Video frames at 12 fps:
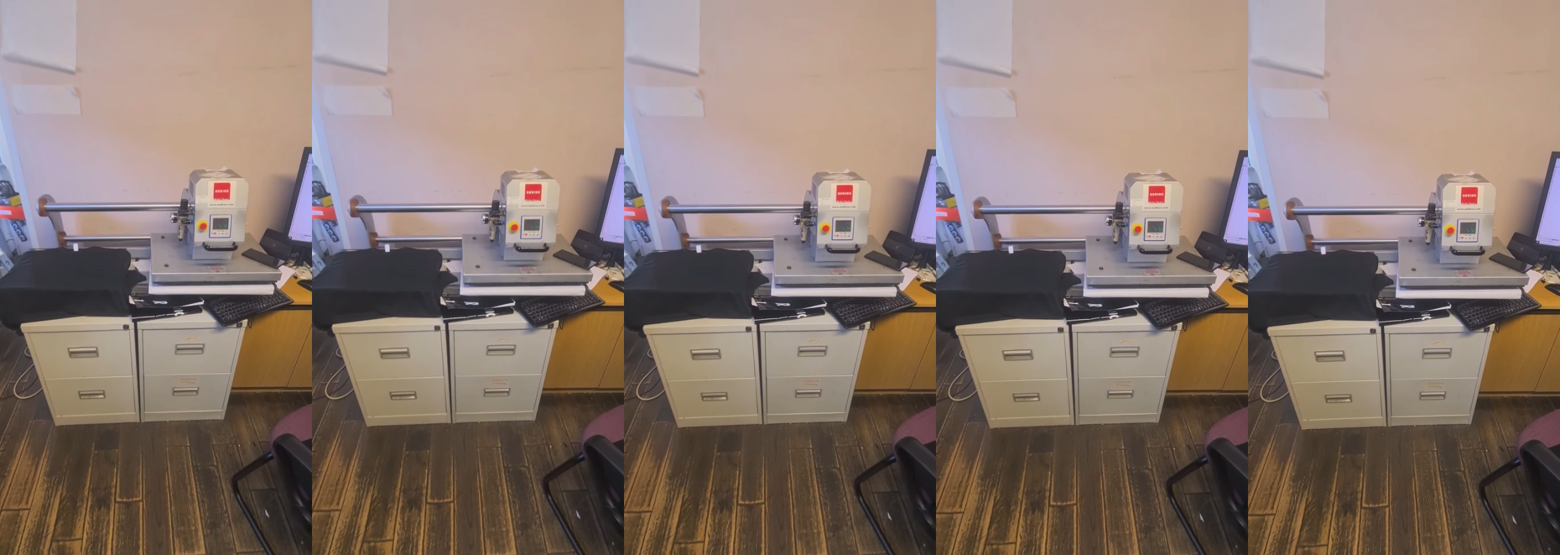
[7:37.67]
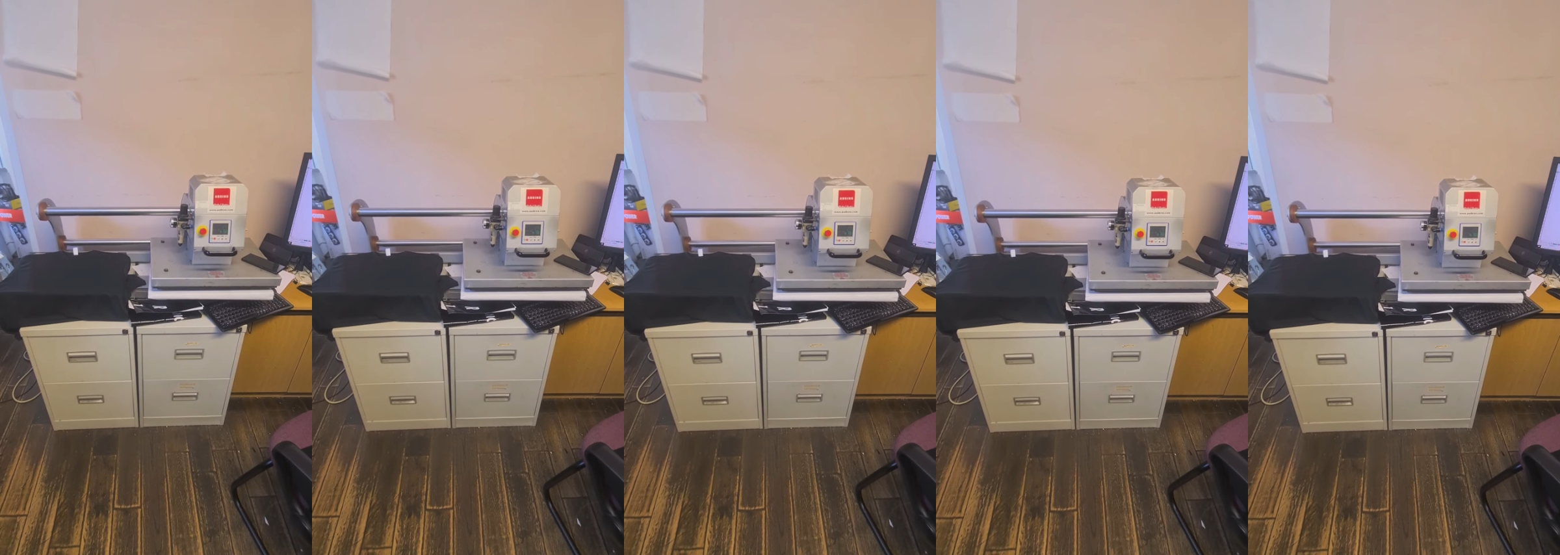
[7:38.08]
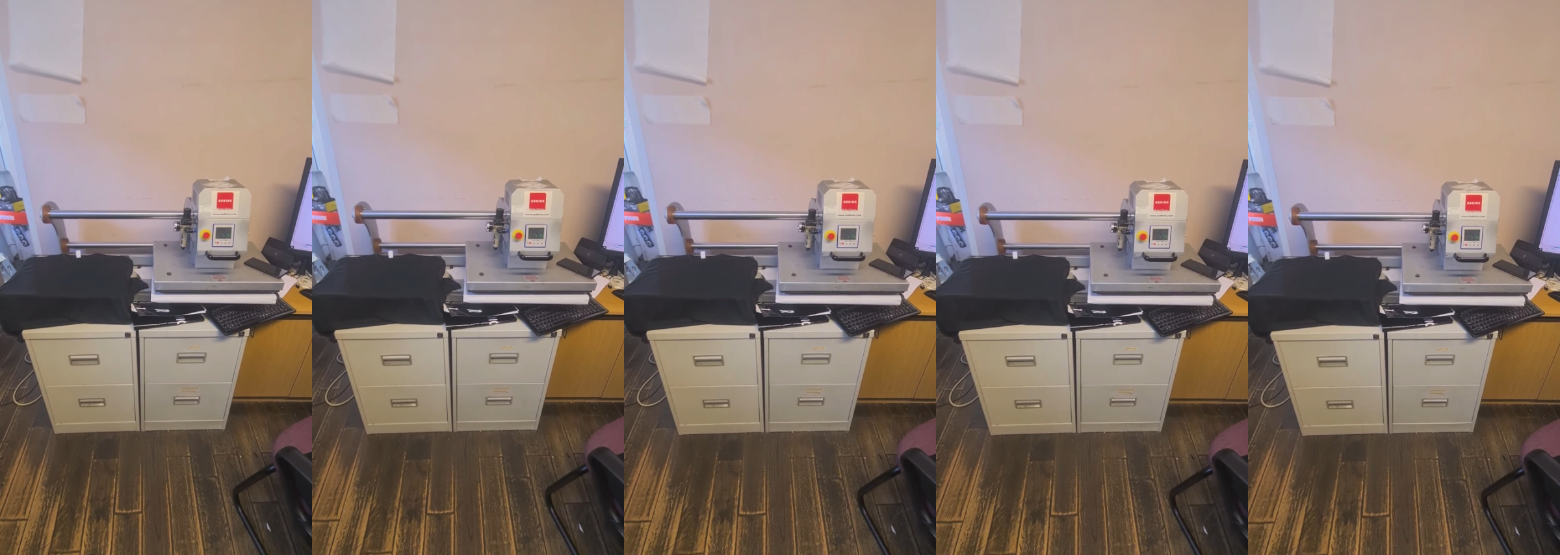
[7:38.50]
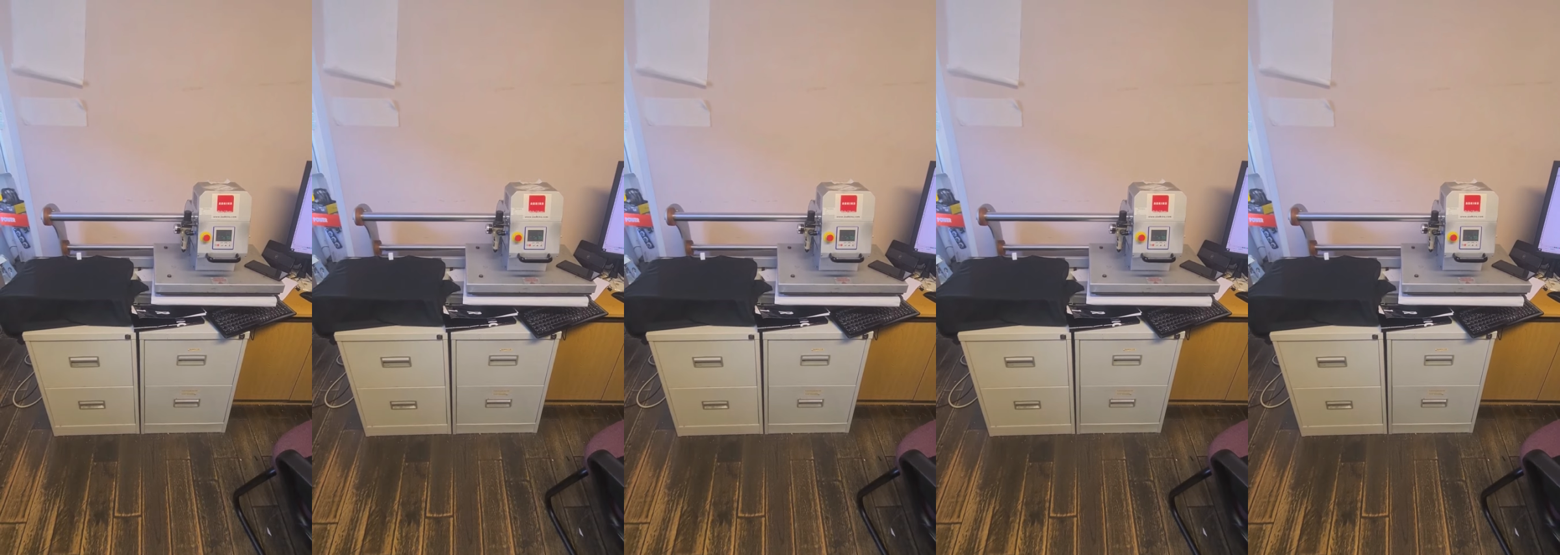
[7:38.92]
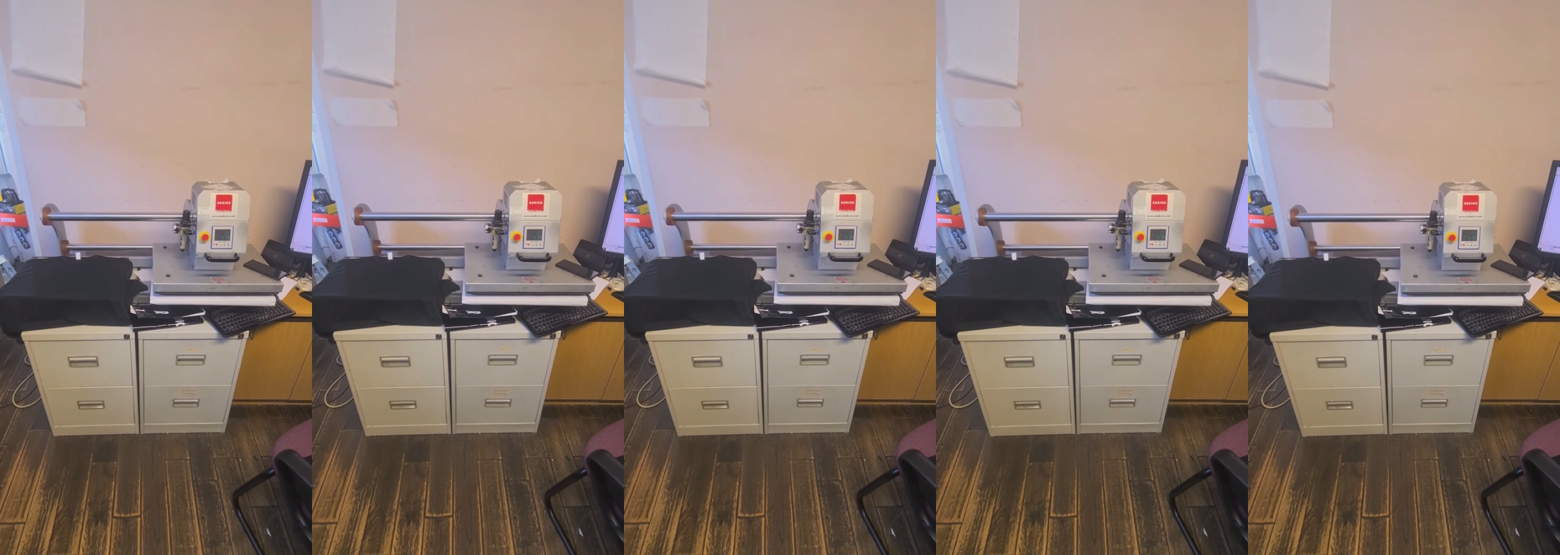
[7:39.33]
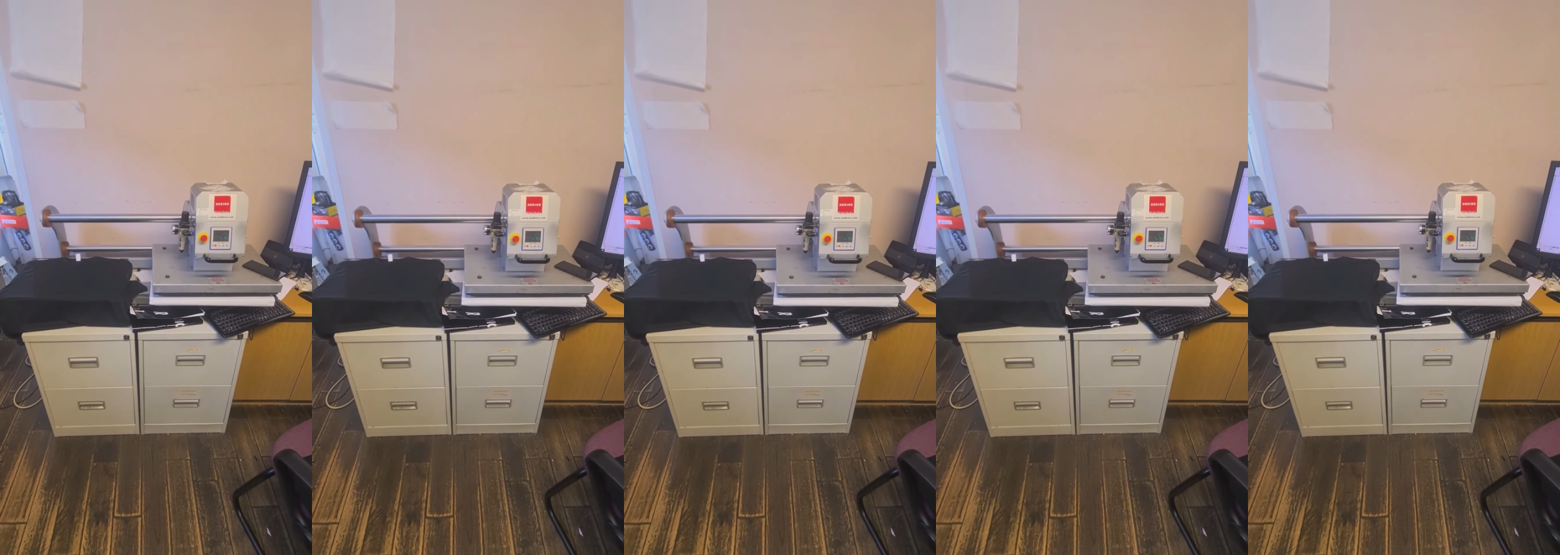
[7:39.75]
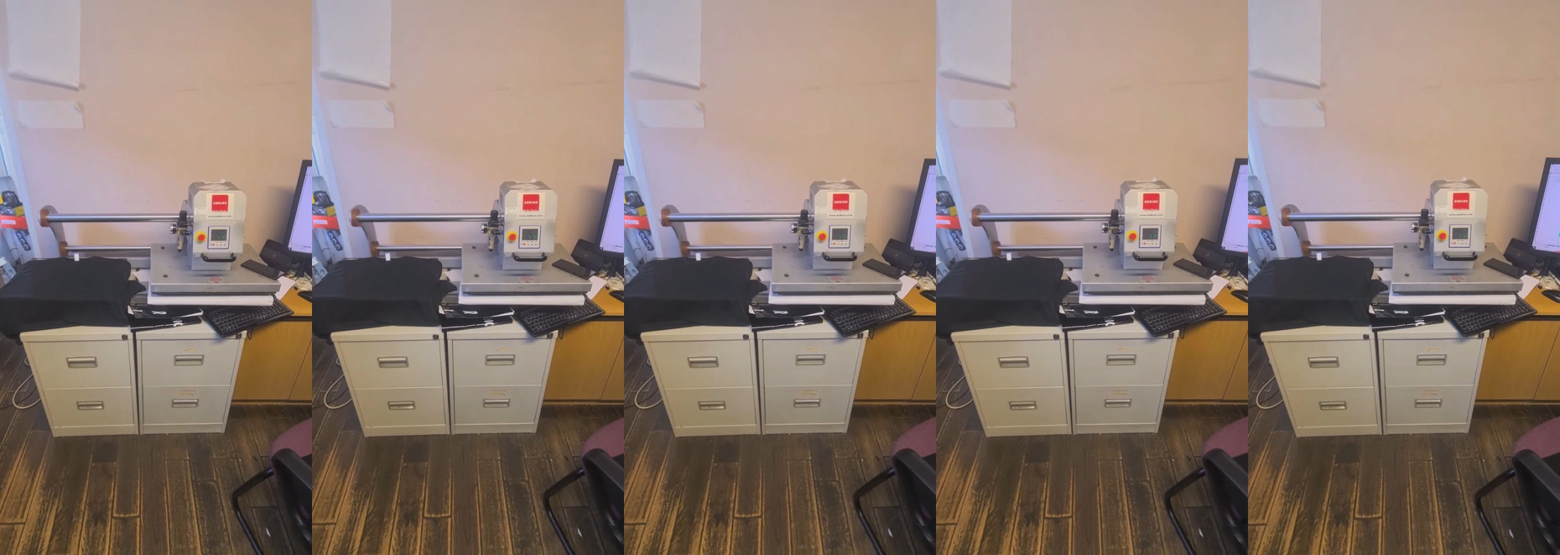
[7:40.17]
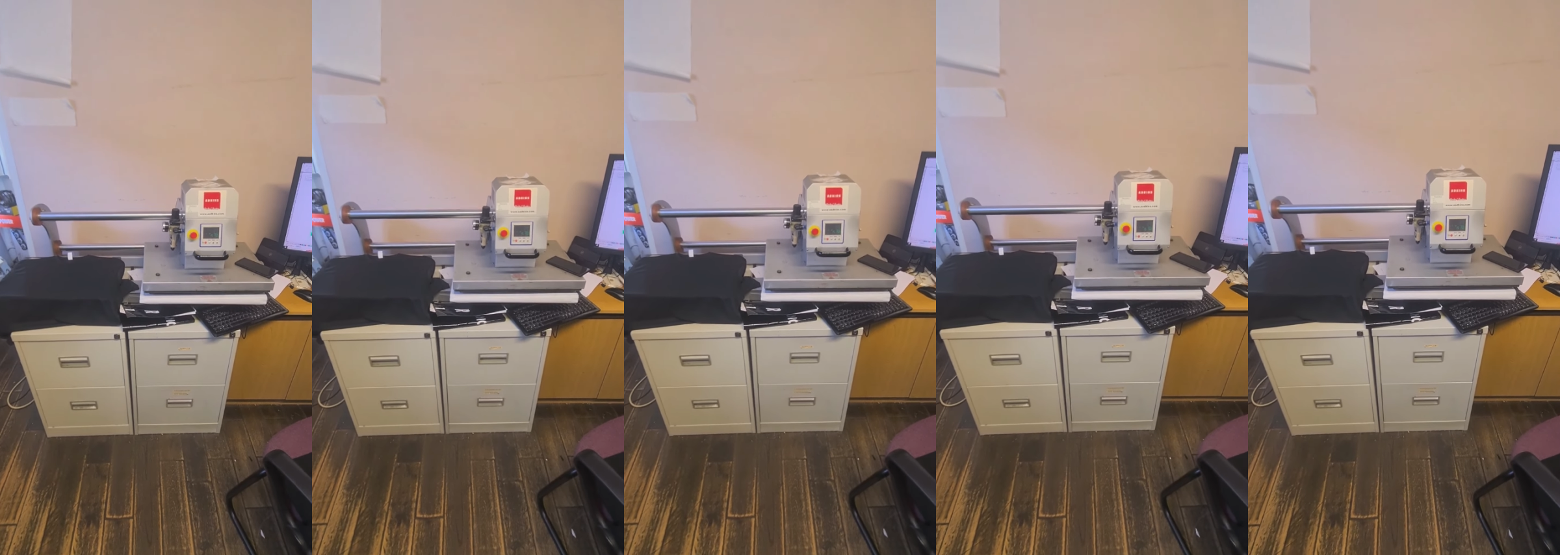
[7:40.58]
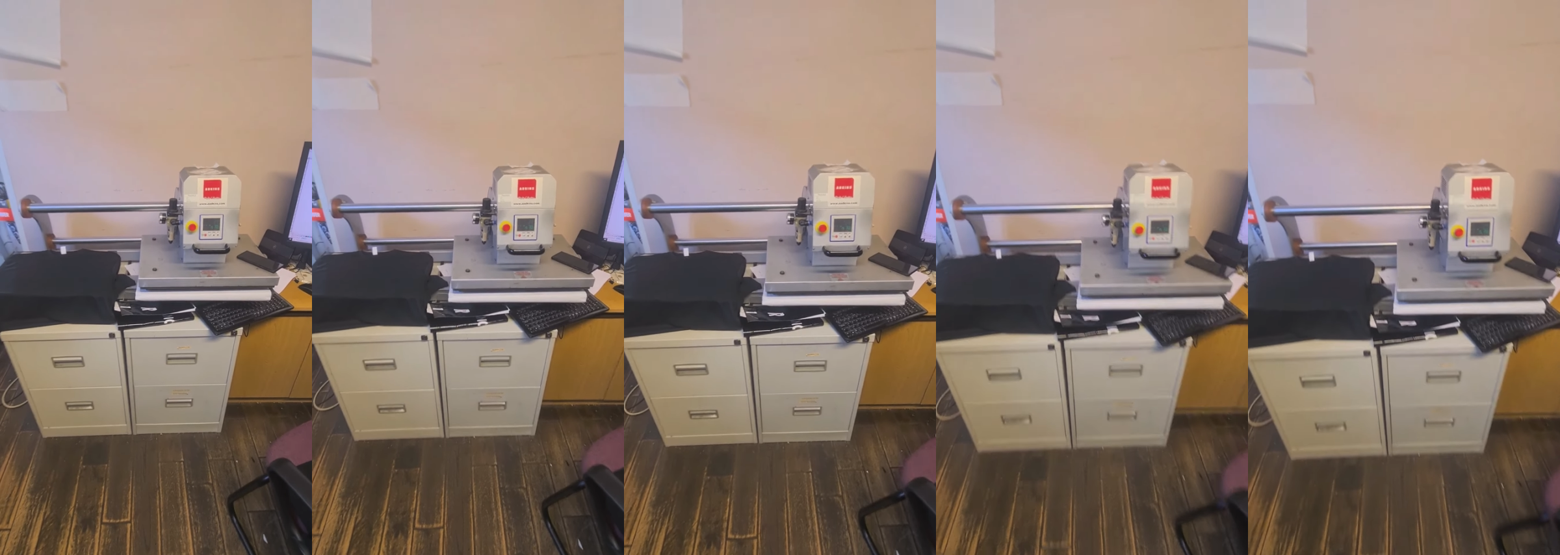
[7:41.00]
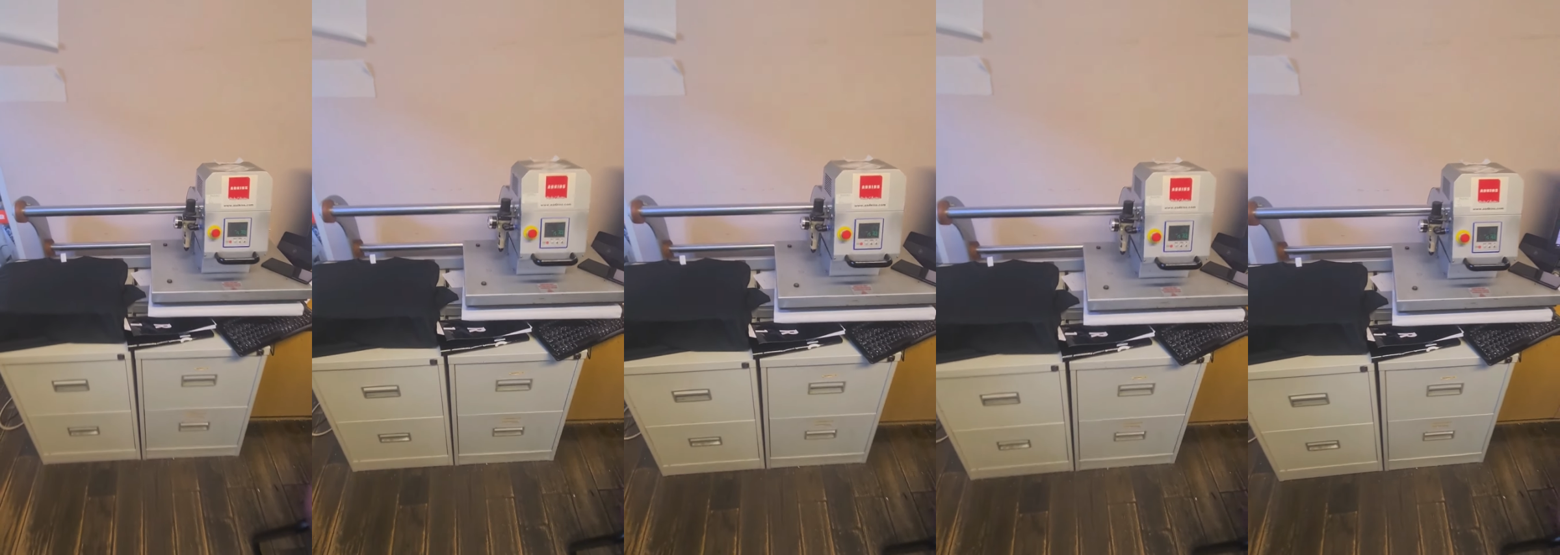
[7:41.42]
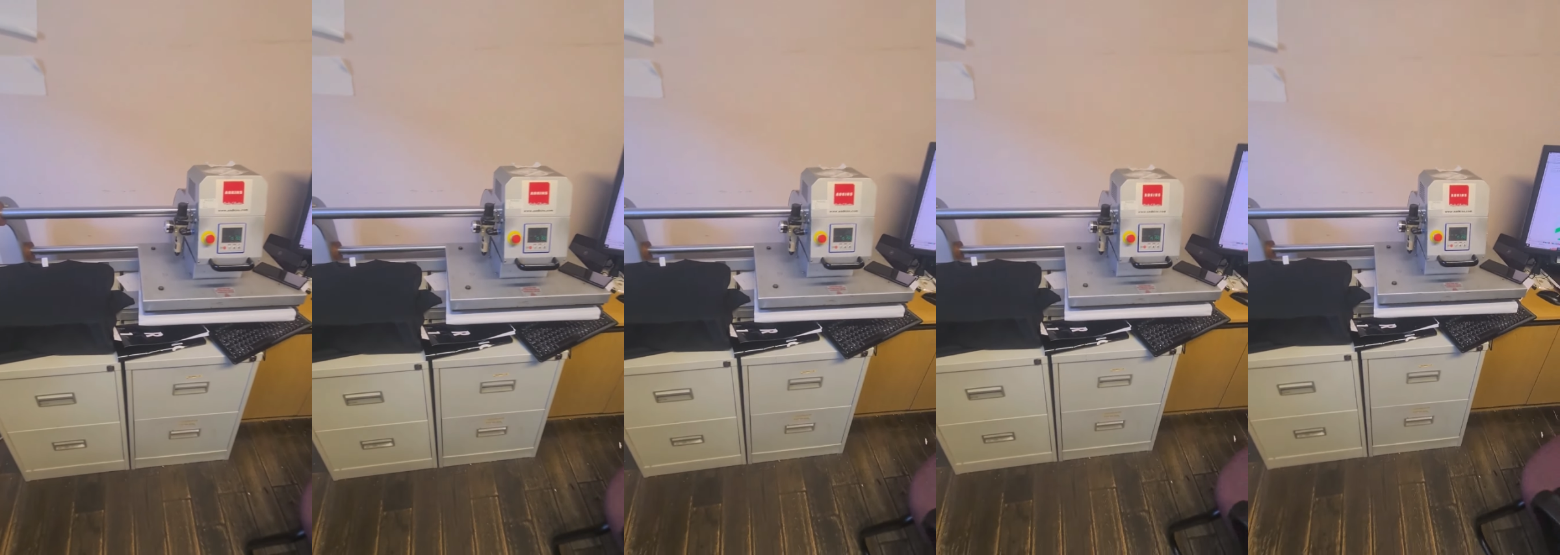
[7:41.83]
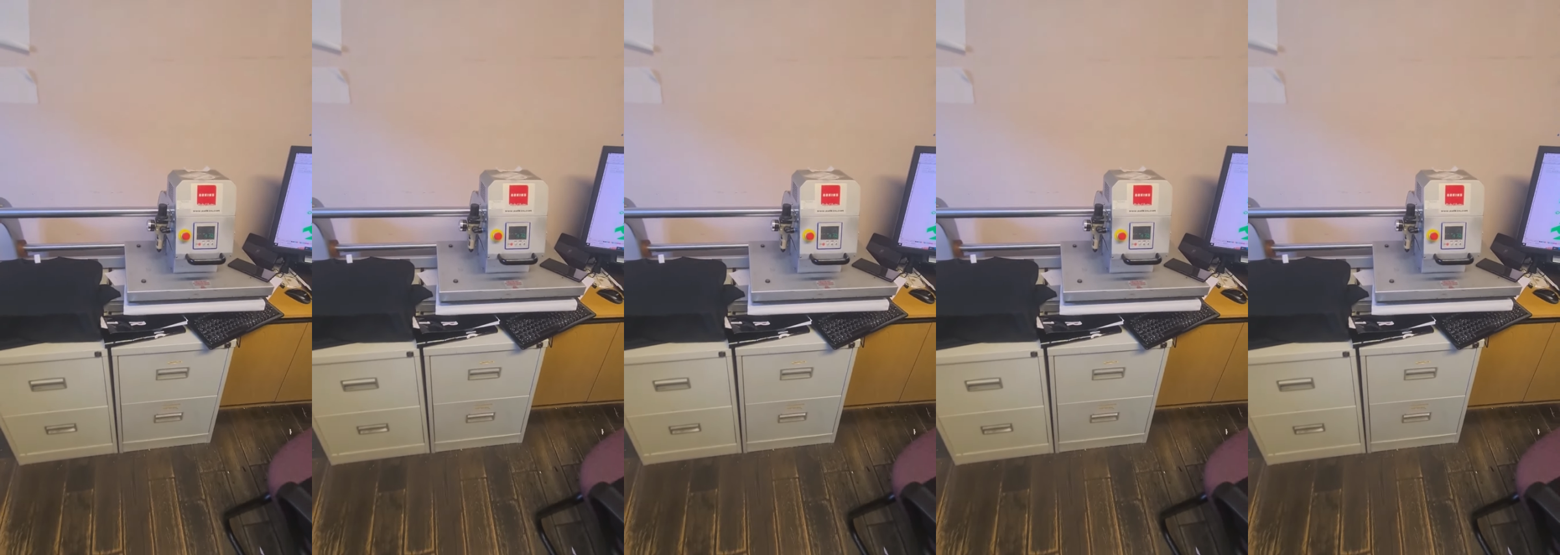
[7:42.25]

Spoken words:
[unreadable: no face in view]